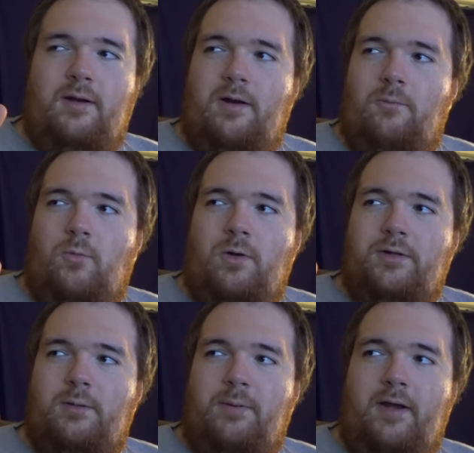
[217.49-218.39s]
it
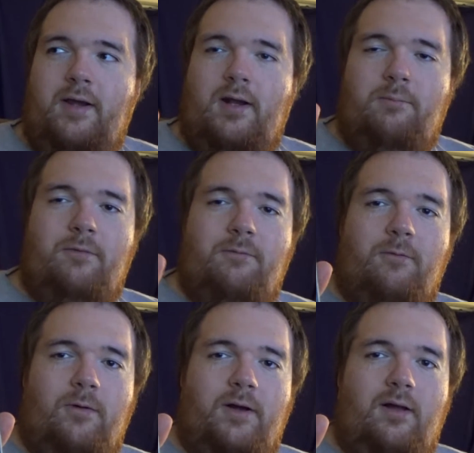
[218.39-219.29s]
warranted picking it up for
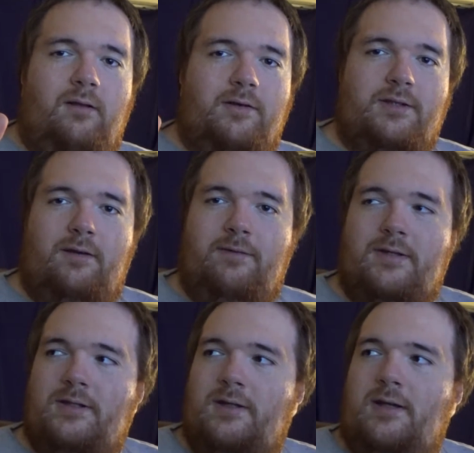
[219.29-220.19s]
four dollars,
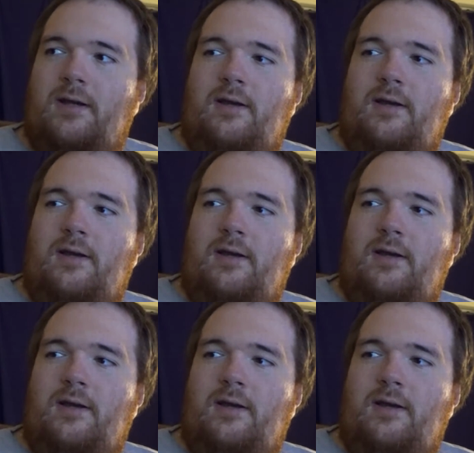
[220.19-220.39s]
obviously,